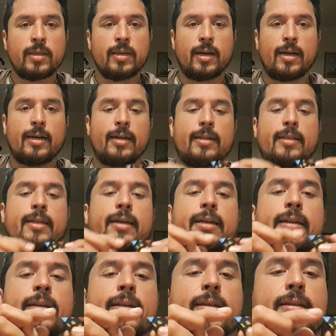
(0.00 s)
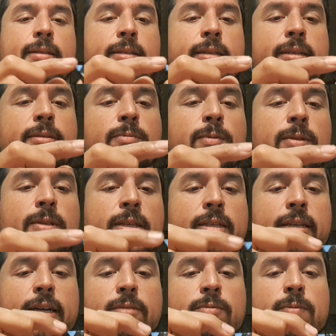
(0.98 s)
and then
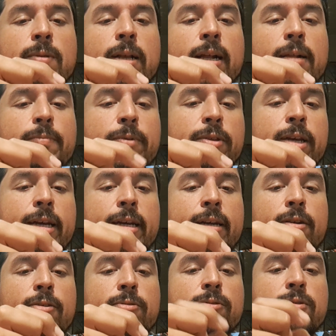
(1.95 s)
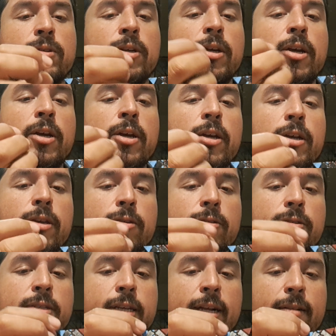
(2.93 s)
these dice will help you diagnose
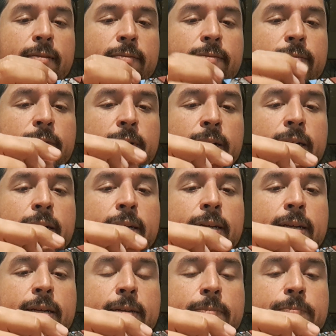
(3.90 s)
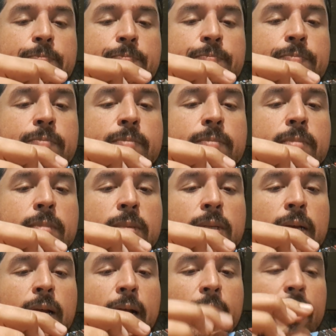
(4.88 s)
yourself and
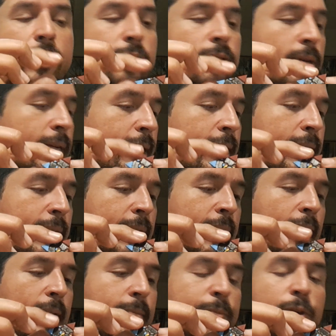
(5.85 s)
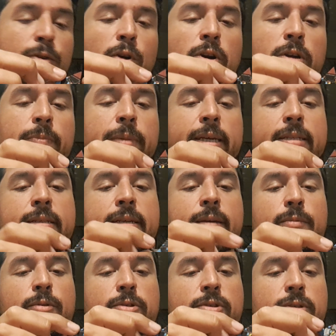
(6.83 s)
actually help you unmix the
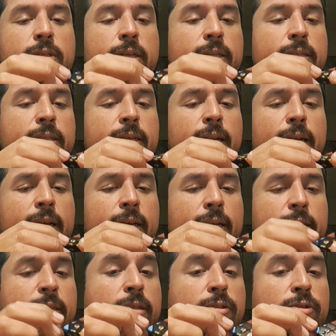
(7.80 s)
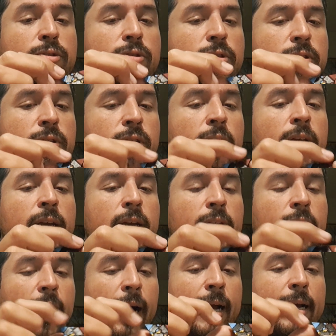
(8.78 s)
emotions and see, like, is it just
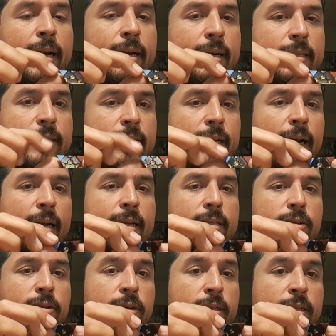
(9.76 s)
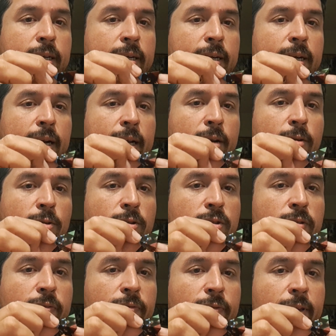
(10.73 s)
anger and sadness, or is there like
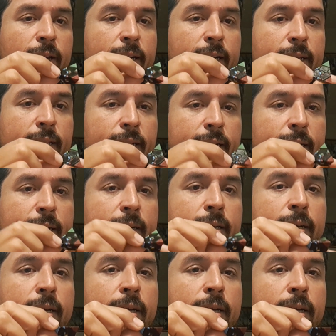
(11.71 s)
also fear in there?